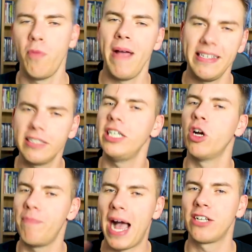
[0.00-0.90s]
basically
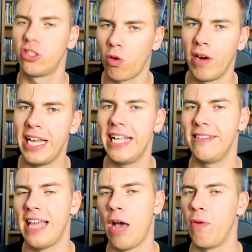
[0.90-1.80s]
her backstory
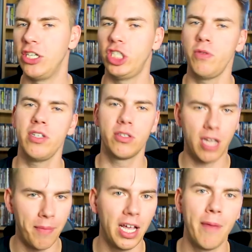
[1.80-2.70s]
is that when she was
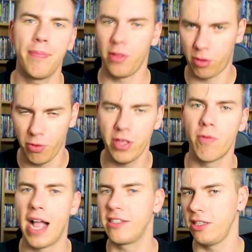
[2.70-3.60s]
coming up through the
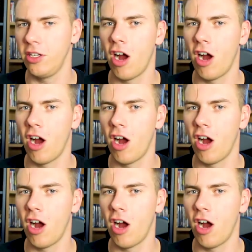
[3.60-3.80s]
ranks in the